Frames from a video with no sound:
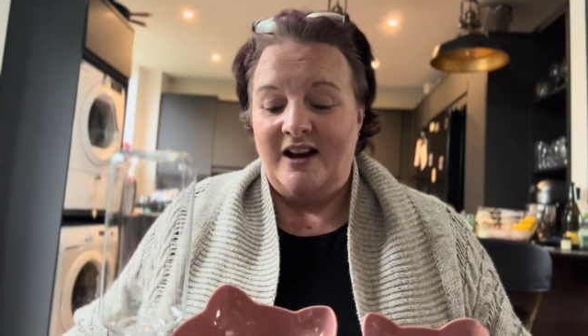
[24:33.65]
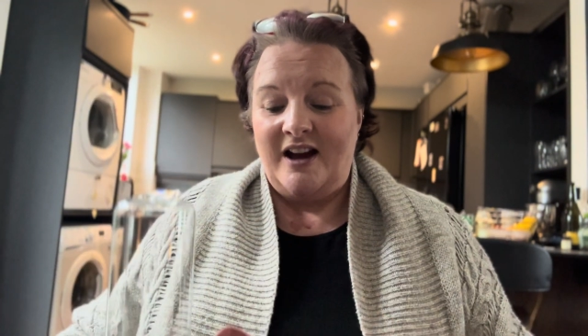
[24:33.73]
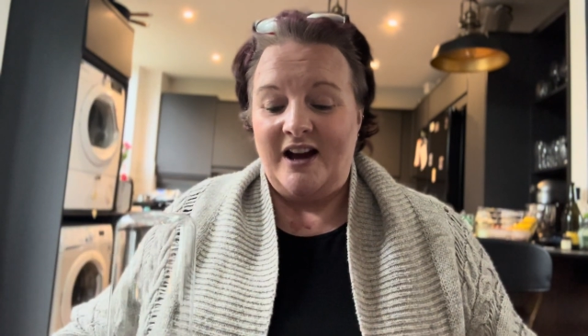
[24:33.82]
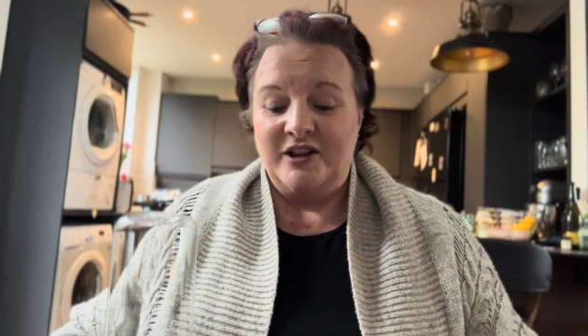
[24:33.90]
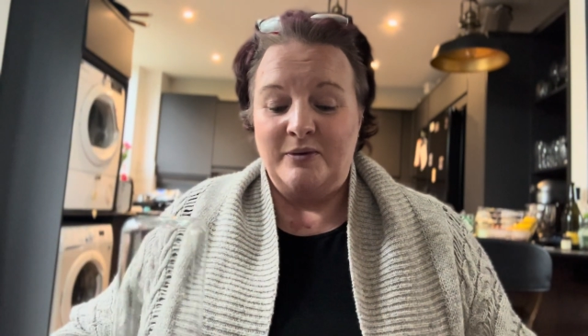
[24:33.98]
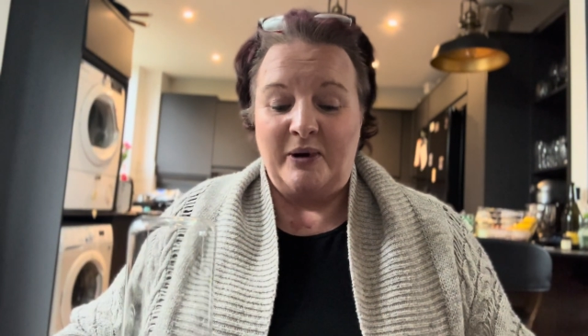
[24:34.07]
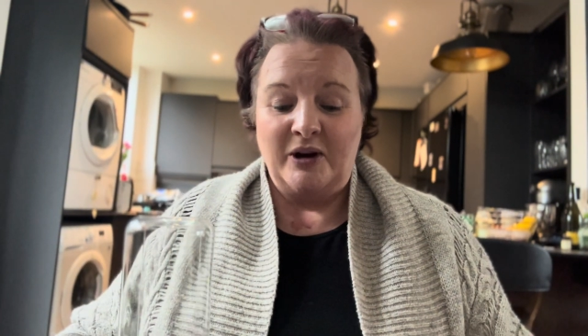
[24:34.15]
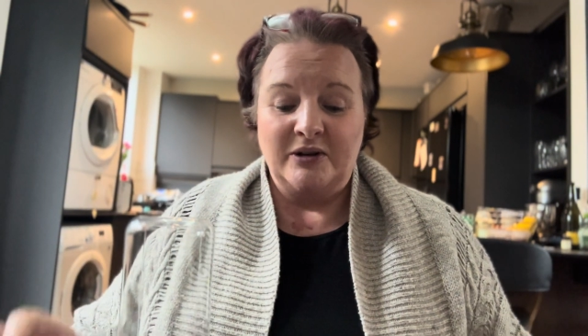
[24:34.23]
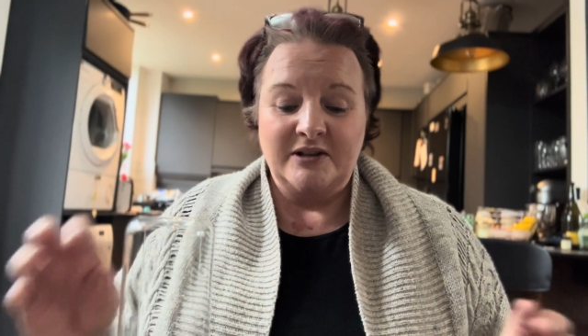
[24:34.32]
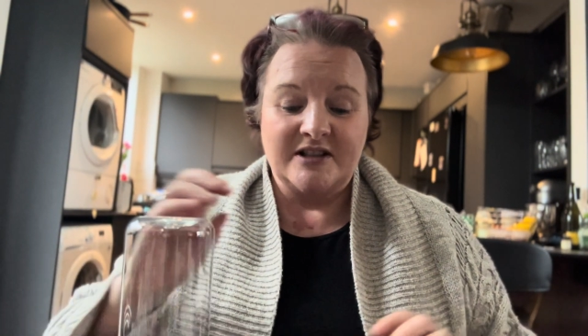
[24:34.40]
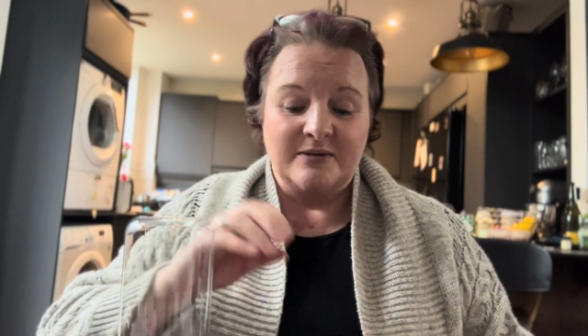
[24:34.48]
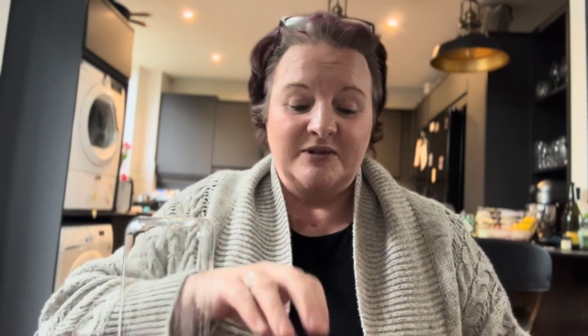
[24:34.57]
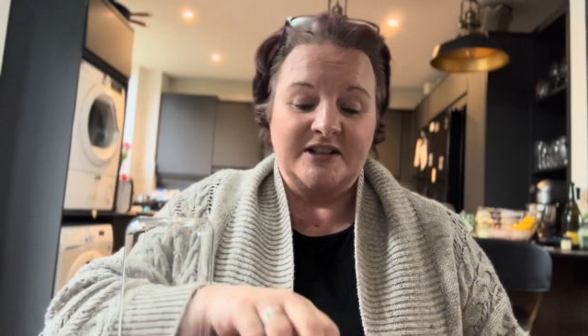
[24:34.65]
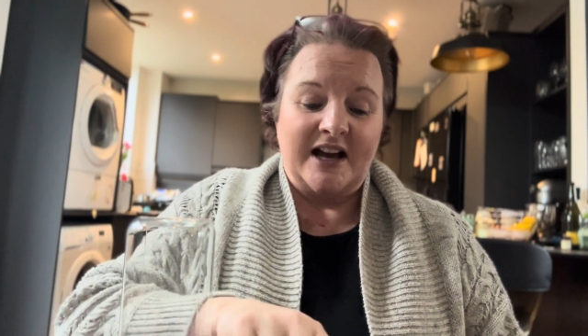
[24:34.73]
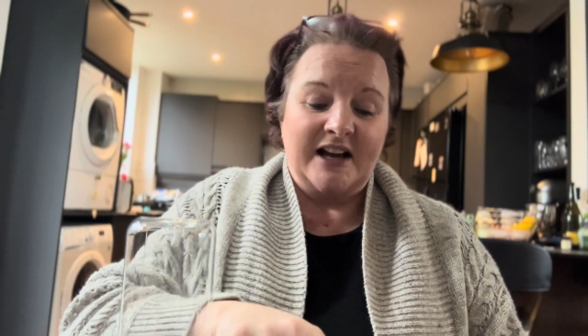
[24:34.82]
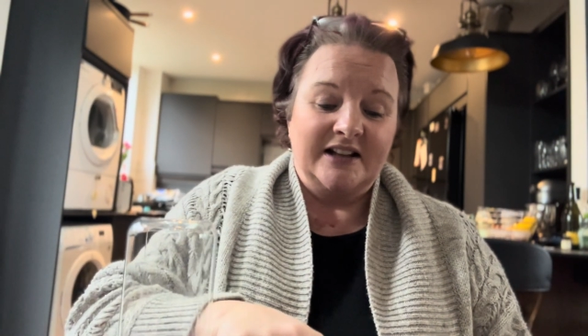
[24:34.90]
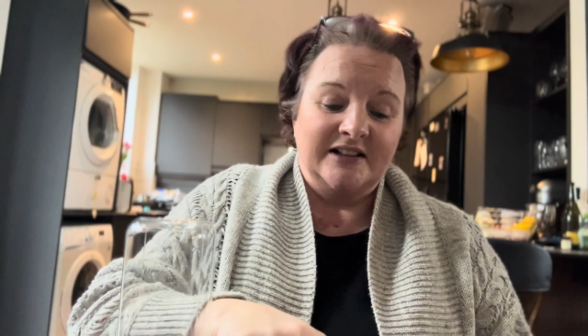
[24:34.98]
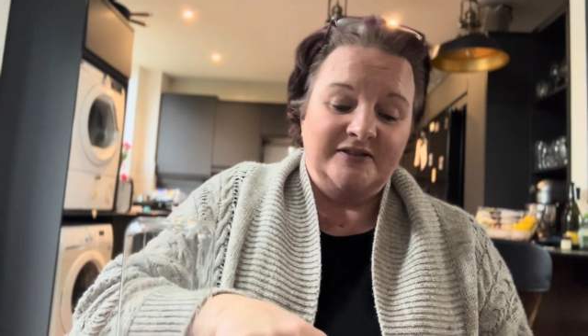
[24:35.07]
And the bowls
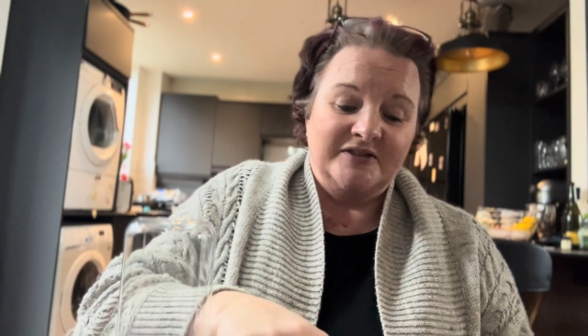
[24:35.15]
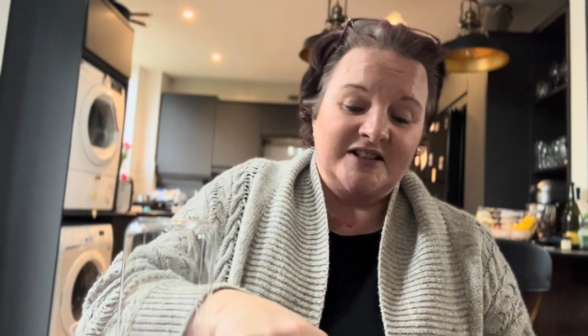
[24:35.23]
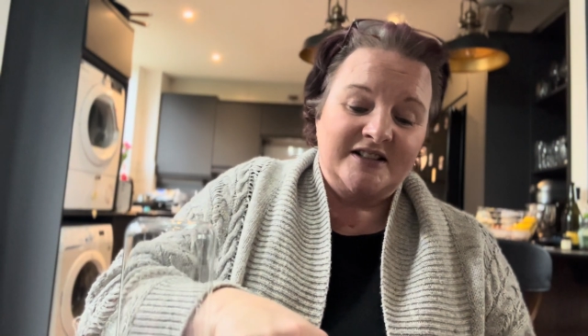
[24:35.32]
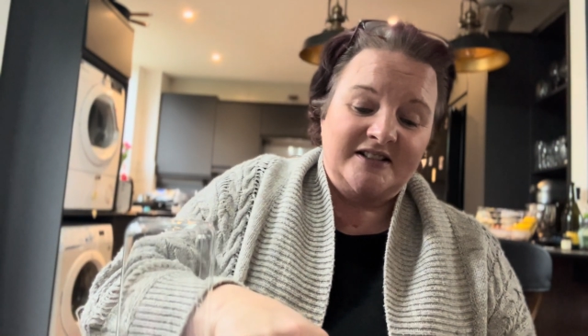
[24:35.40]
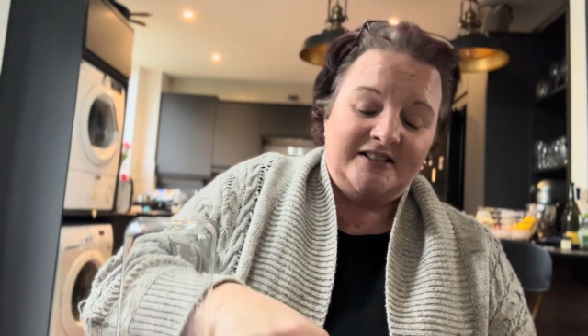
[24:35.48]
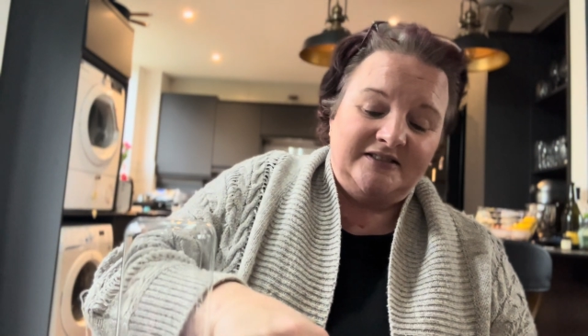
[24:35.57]
themselves,